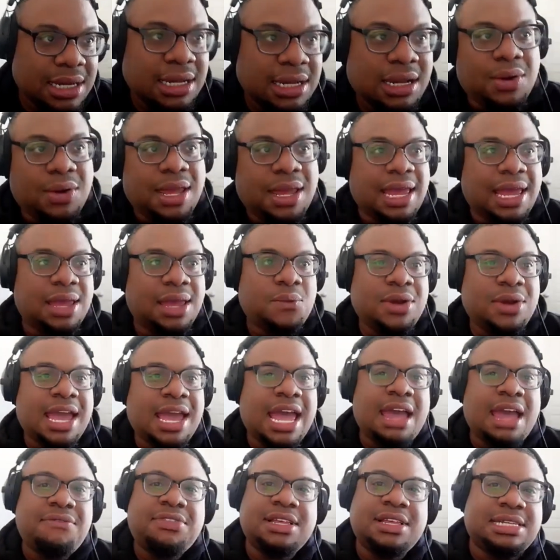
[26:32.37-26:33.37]
Okay, we
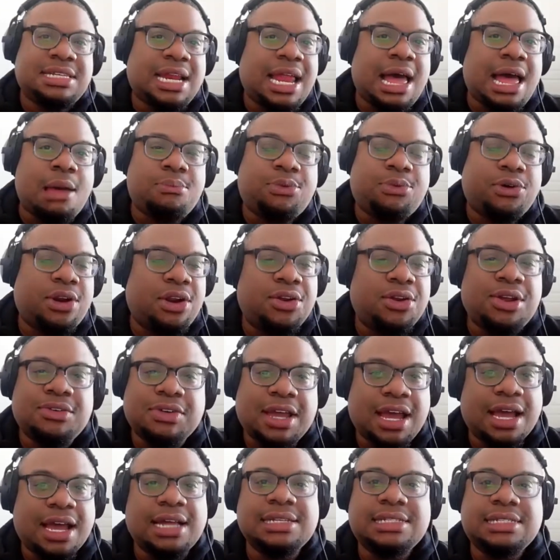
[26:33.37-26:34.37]
have this library of
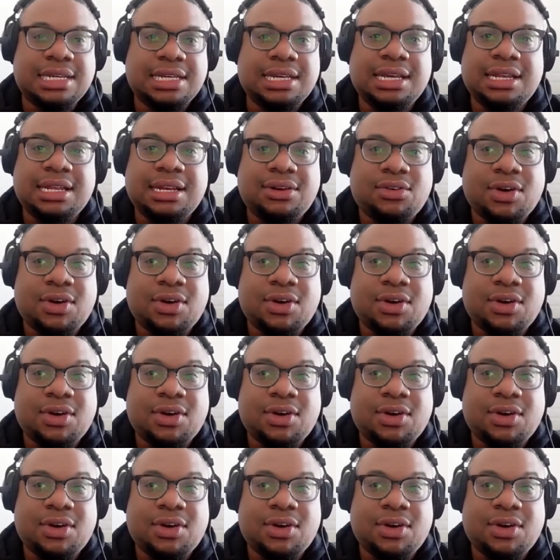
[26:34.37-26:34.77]
content,